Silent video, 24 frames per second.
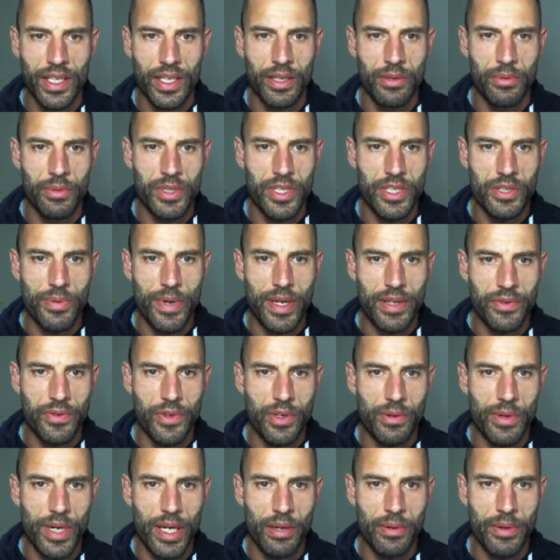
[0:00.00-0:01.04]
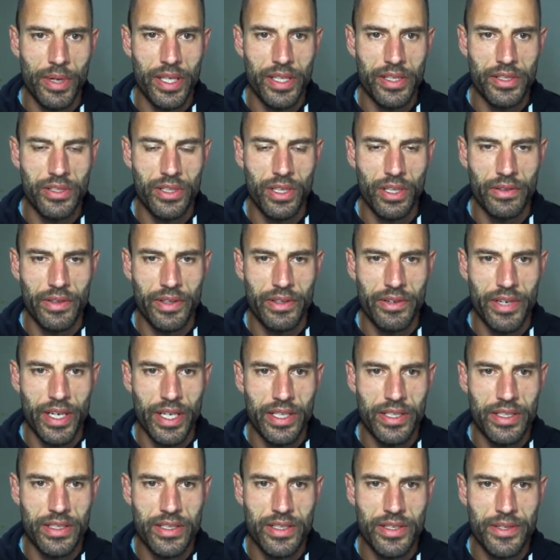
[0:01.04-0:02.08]
We just wait for a while the solver
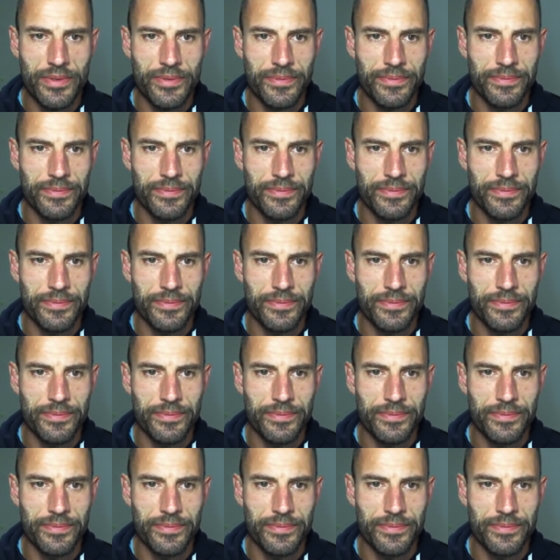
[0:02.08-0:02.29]
runs.